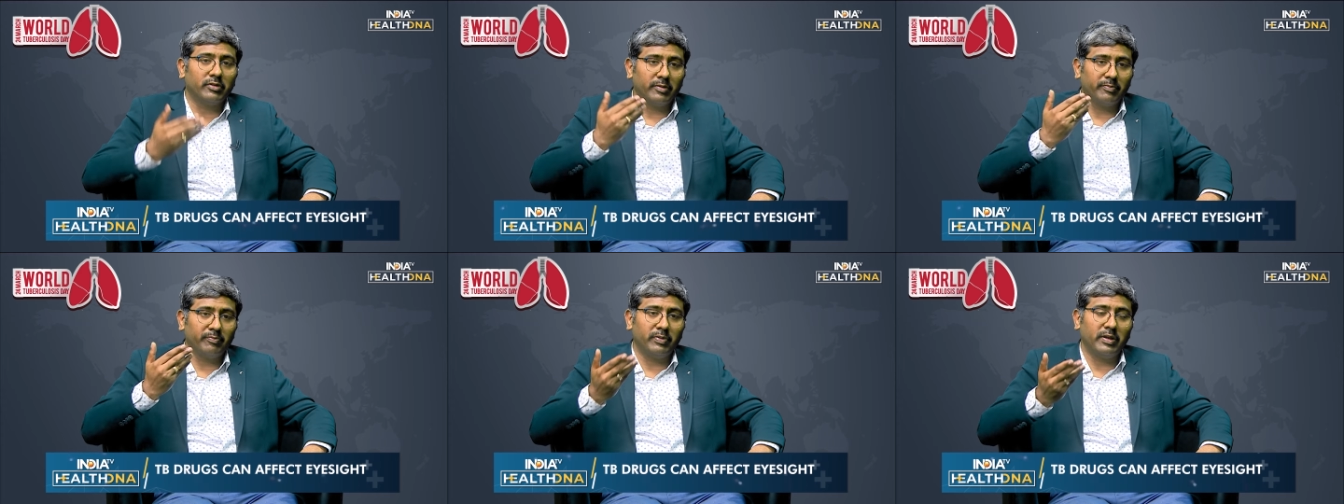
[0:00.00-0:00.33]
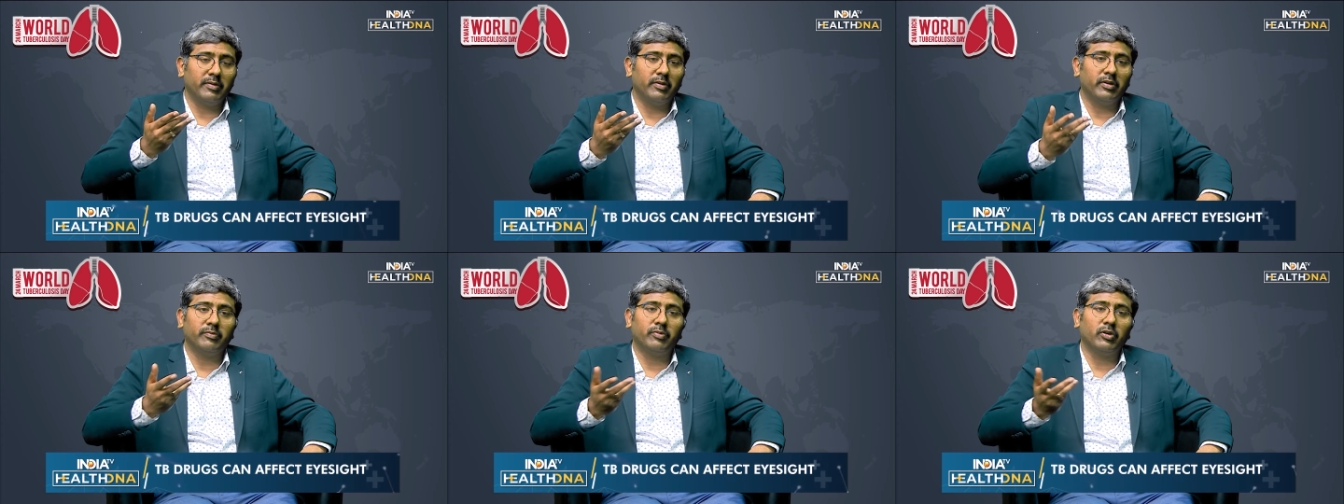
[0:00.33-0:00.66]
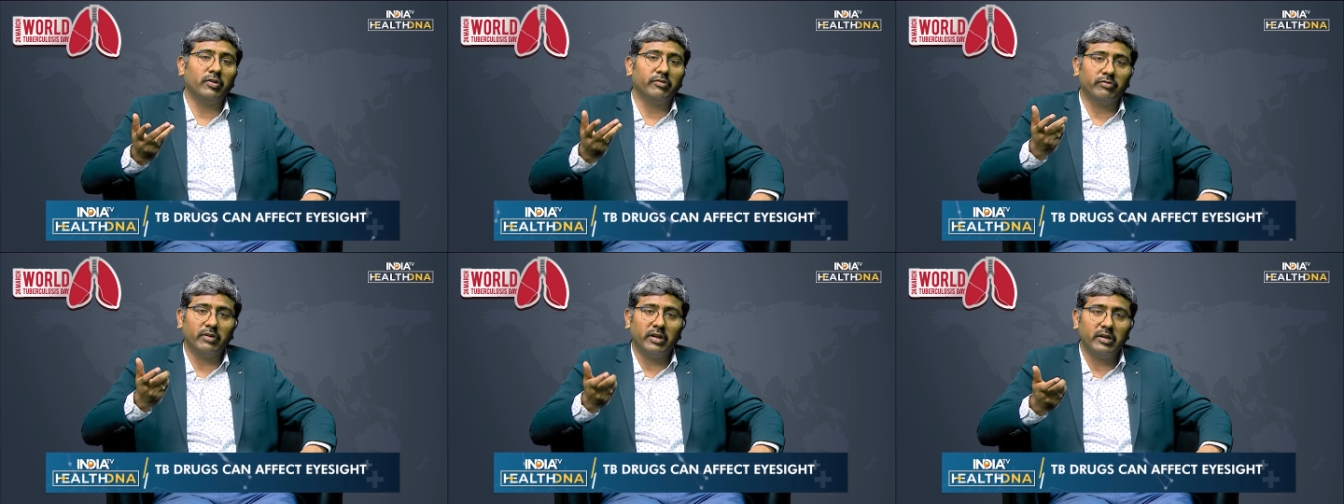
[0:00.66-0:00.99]
The
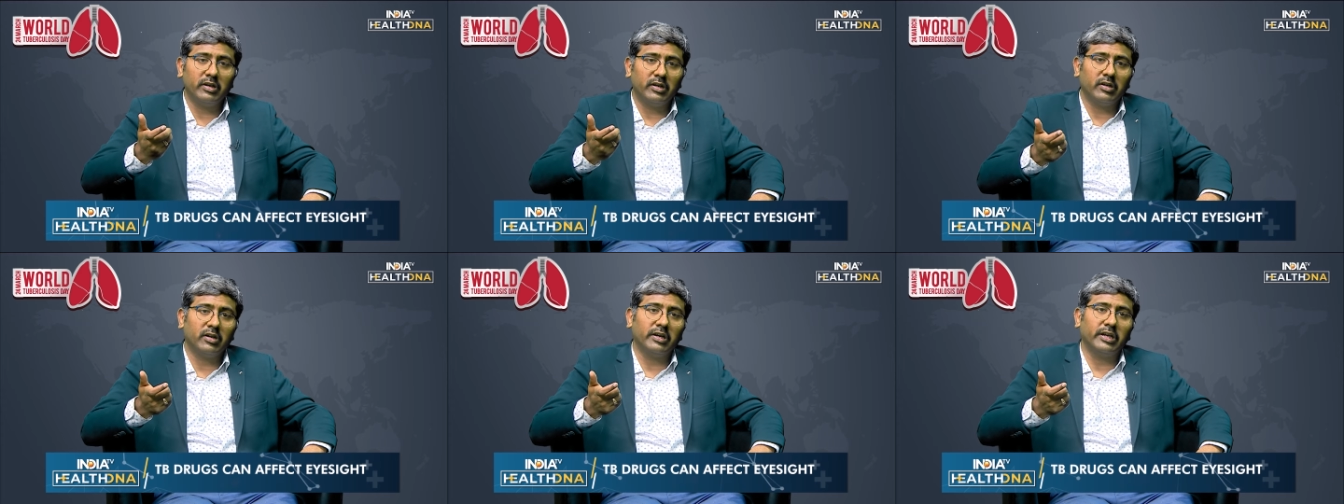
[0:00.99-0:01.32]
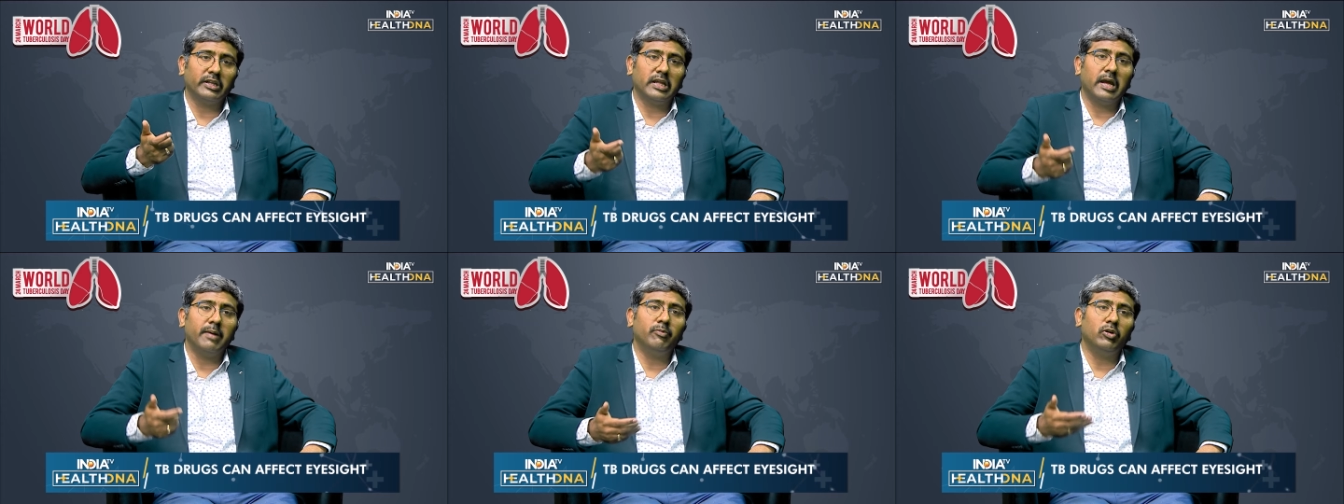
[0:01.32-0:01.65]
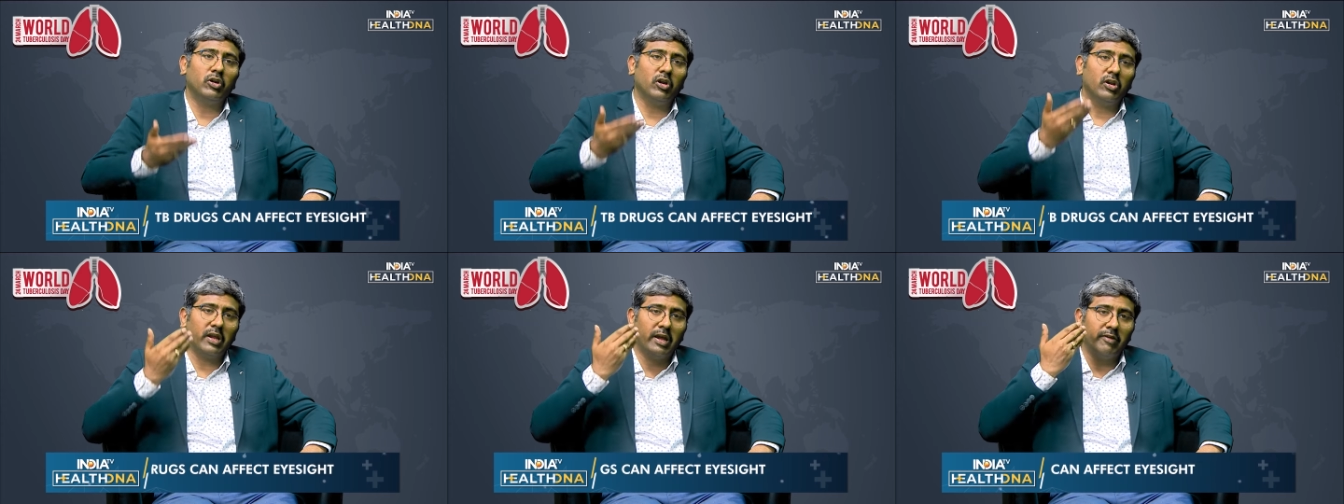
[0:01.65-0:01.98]
because one drug,
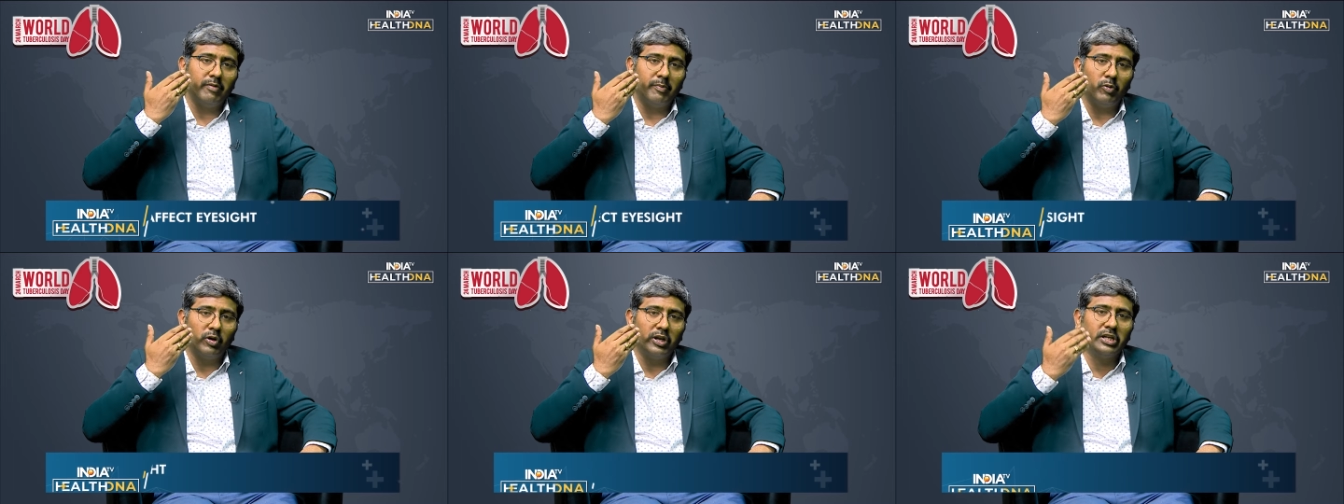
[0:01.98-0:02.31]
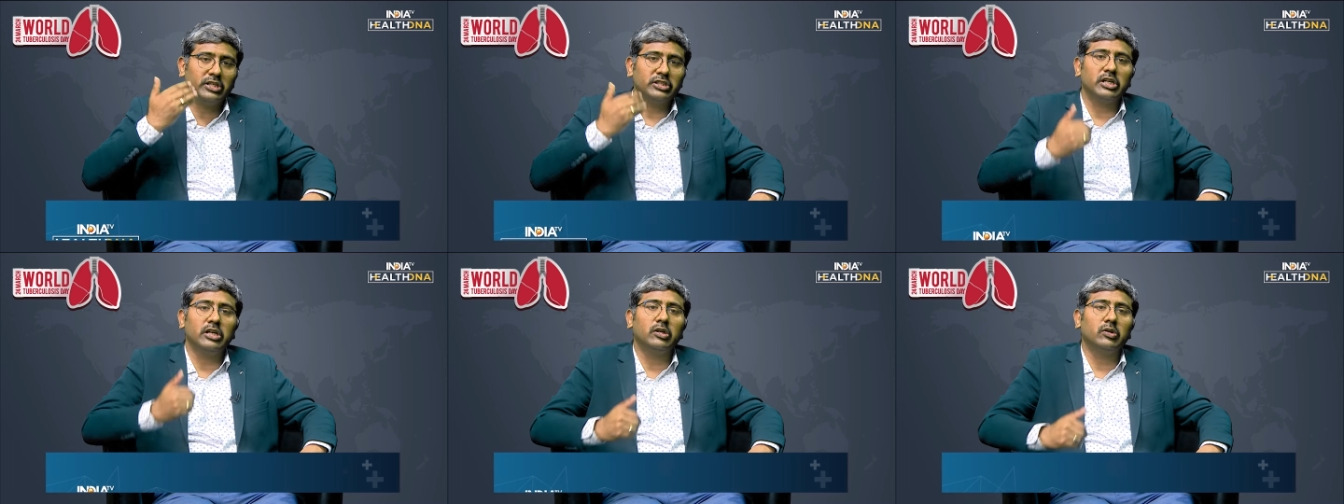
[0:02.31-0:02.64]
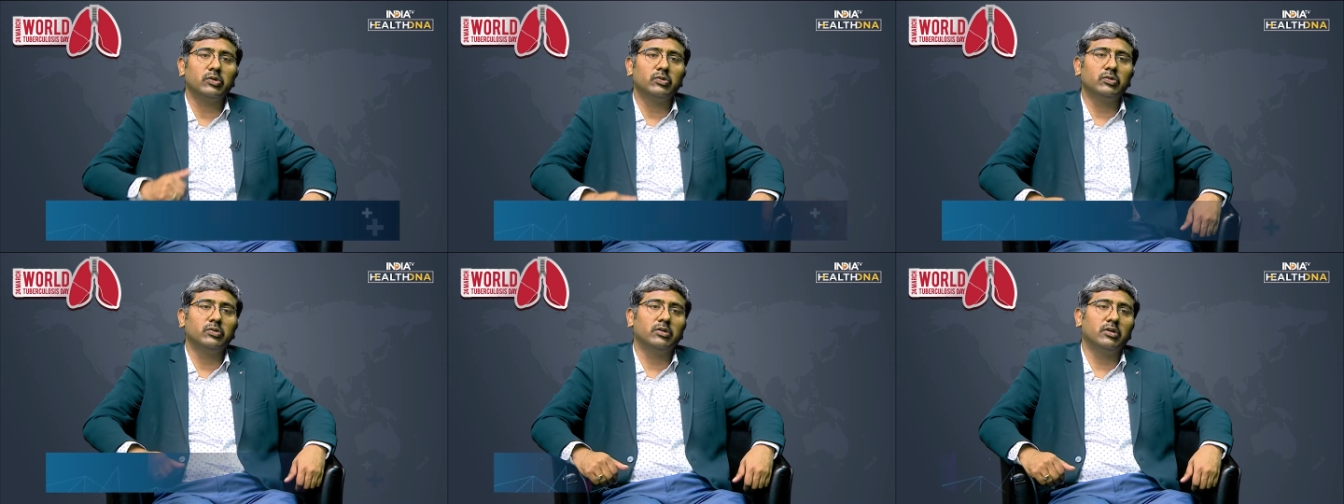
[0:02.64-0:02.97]
ethambutol, have a potential
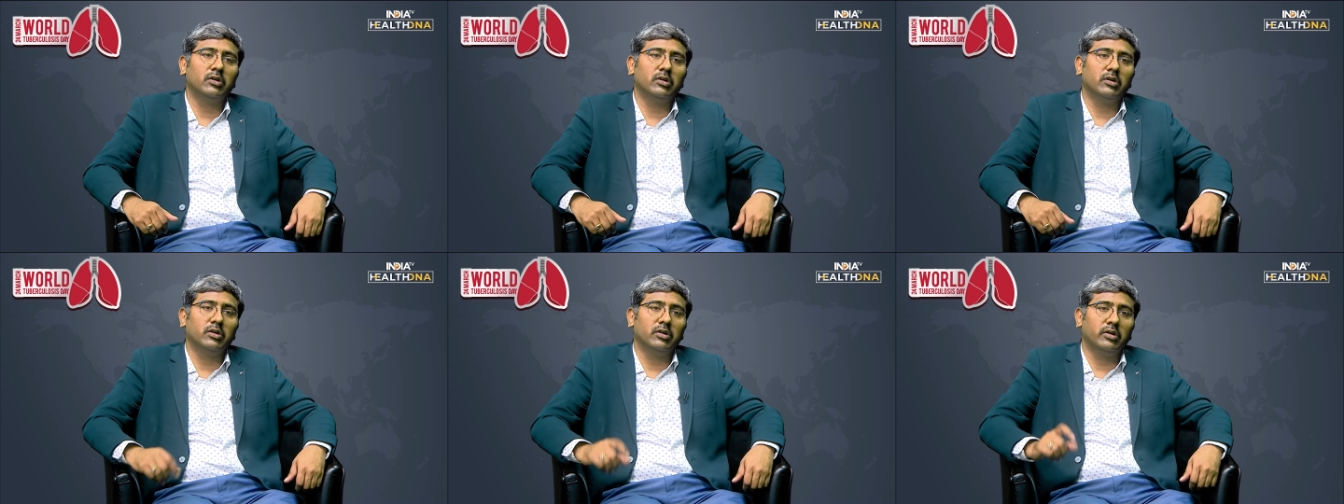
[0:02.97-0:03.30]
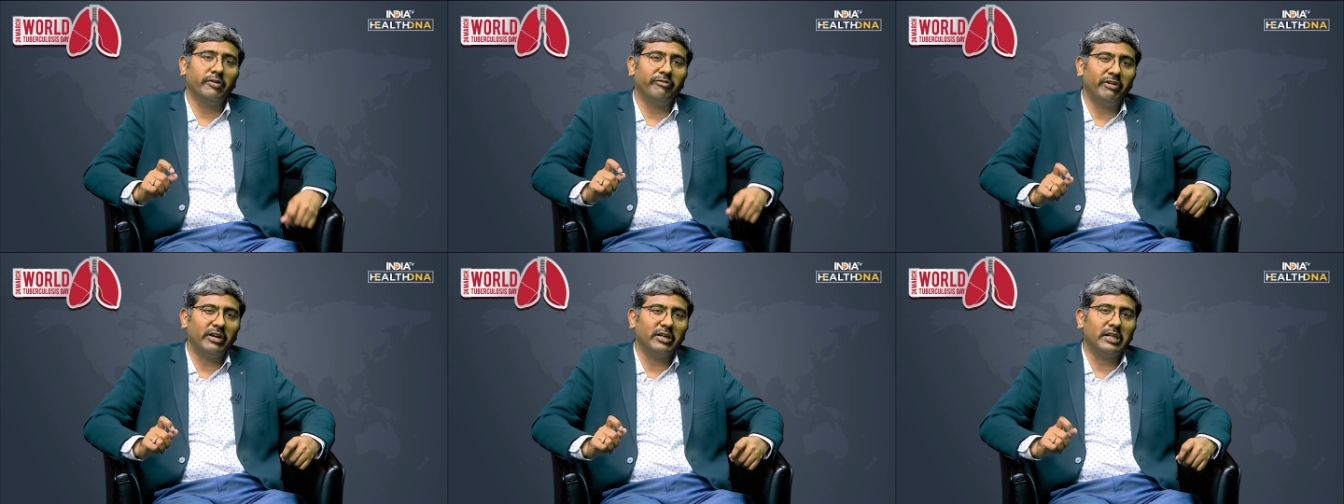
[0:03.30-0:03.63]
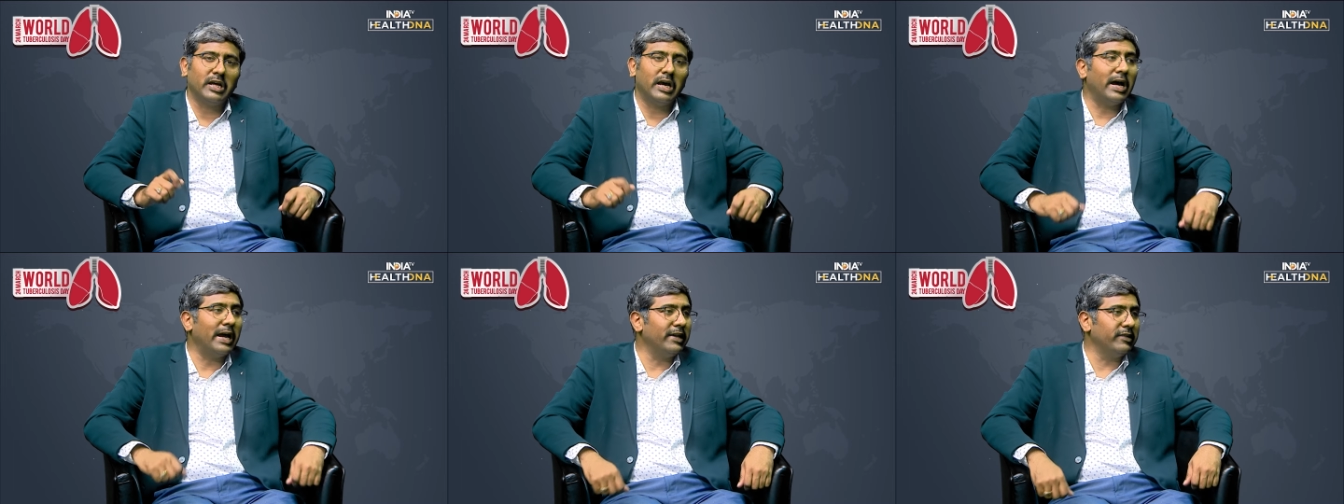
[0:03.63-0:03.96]
to uh, affect
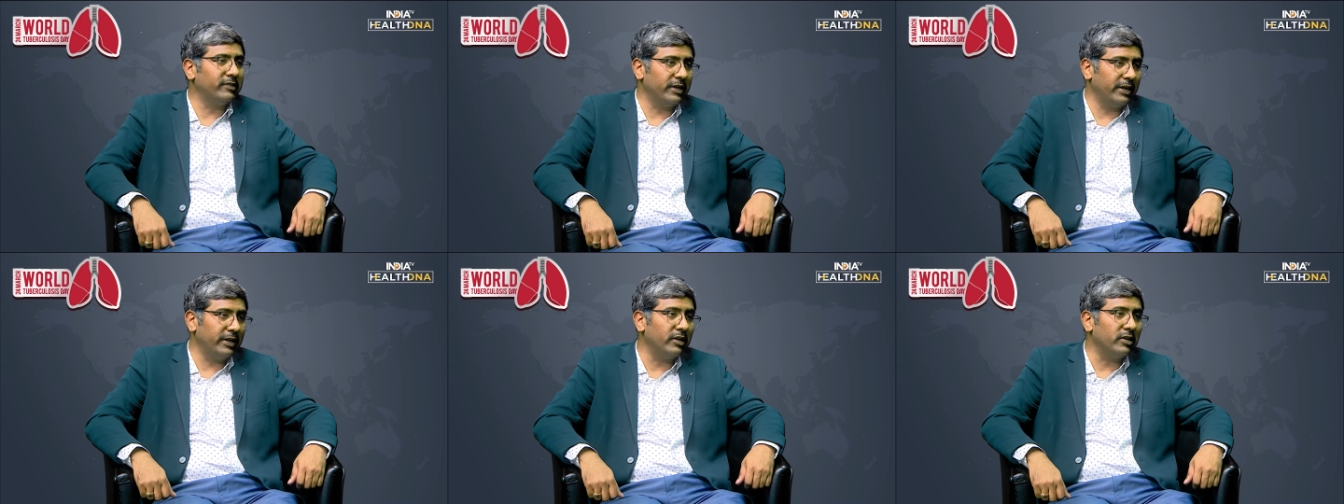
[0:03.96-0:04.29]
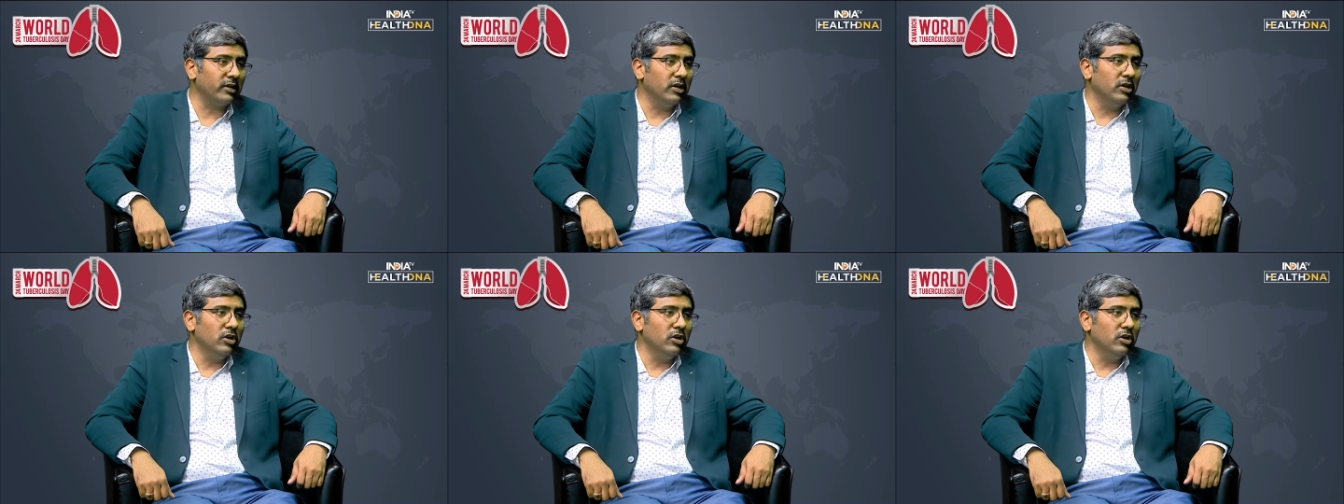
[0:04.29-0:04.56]
the eyesight.